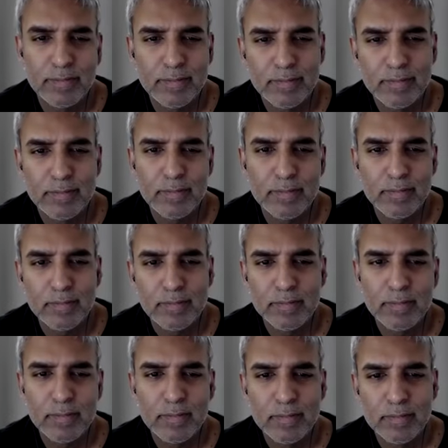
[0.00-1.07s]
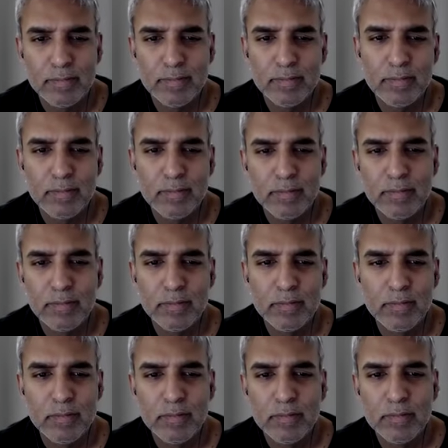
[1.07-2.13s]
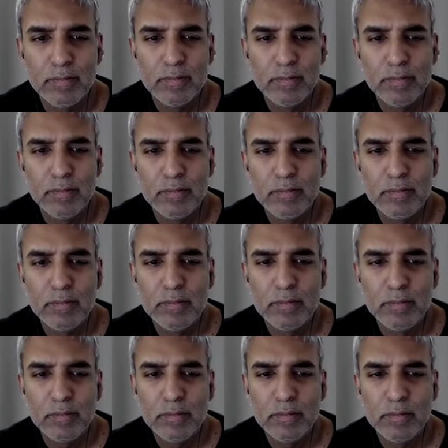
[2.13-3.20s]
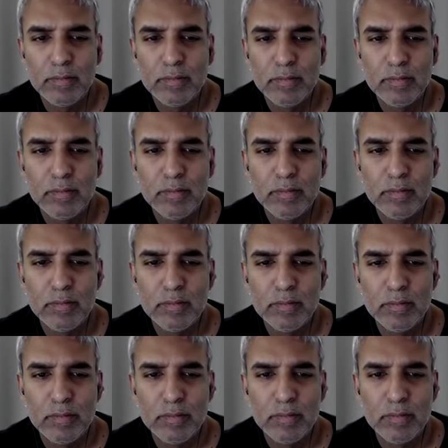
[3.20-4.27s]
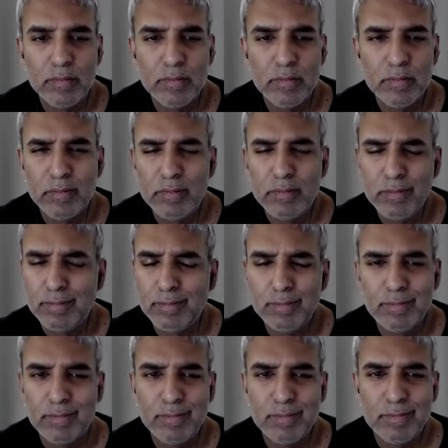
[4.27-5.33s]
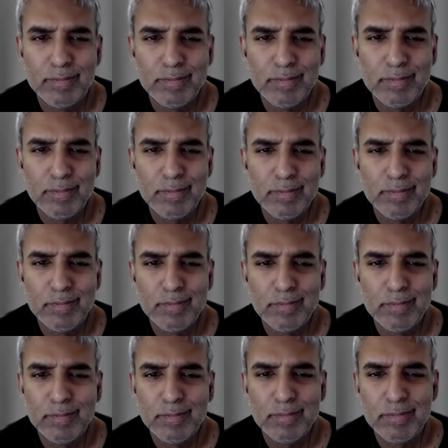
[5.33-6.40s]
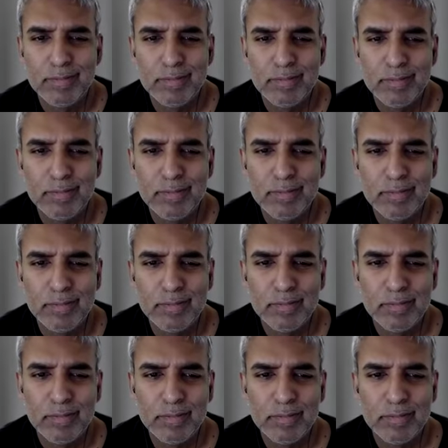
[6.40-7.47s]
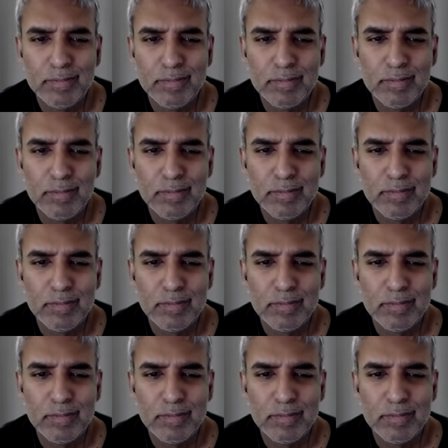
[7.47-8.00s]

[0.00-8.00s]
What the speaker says: This person isn't speaking.